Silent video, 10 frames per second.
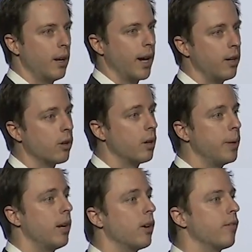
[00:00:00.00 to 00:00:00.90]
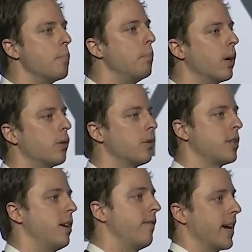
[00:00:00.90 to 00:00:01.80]
and you're going to be hearing from builders and
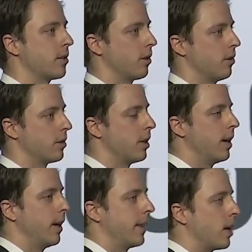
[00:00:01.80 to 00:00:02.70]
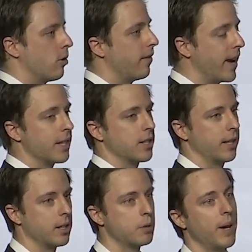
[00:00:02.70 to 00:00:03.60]
investors that are advancing
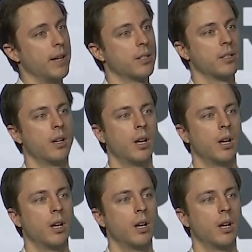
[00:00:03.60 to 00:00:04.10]
this space.